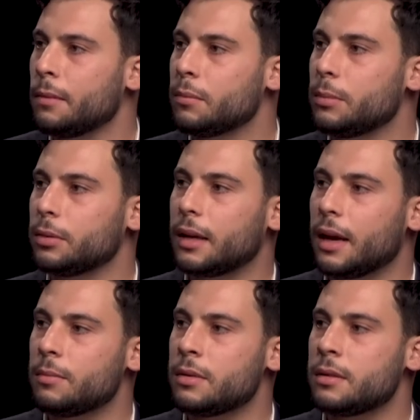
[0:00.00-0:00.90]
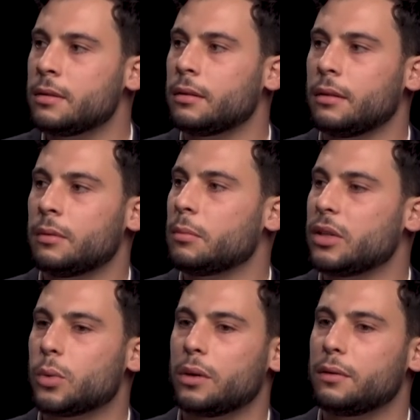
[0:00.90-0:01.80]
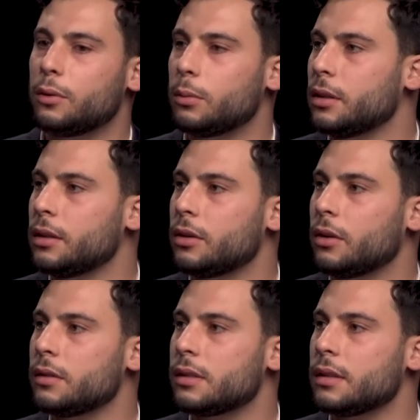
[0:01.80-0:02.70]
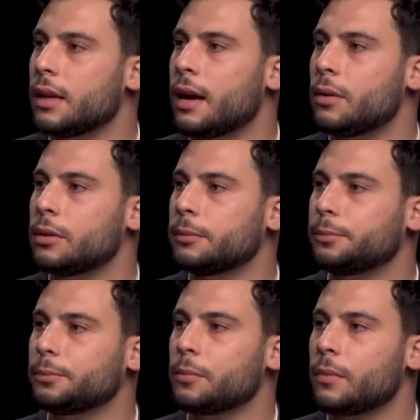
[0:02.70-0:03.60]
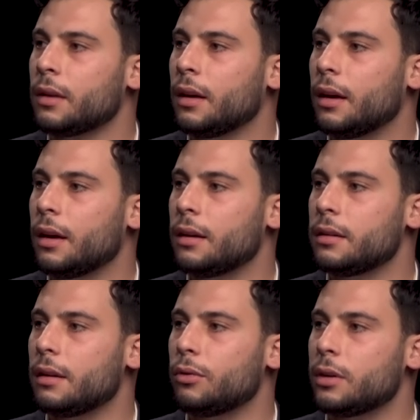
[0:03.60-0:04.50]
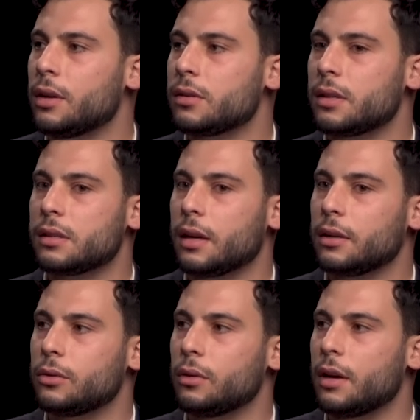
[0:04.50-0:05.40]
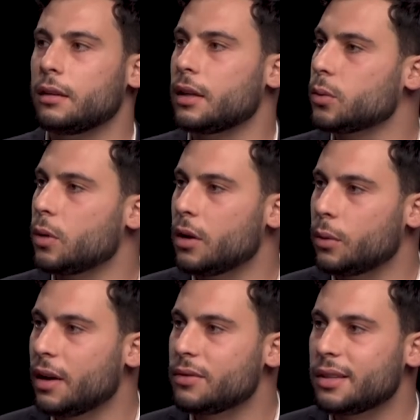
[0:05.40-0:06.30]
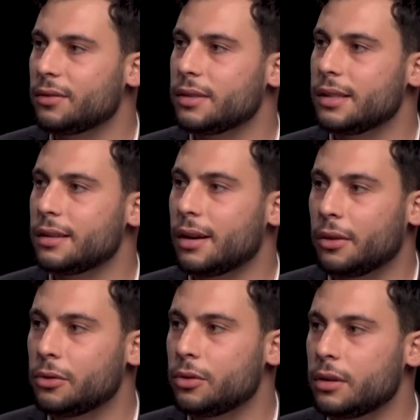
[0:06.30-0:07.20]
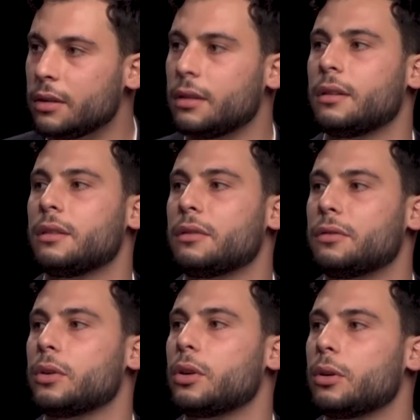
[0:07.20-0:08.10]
People came in, made $24 million in an hour, and everyone else says, I can do that. That's why we have 1,700 different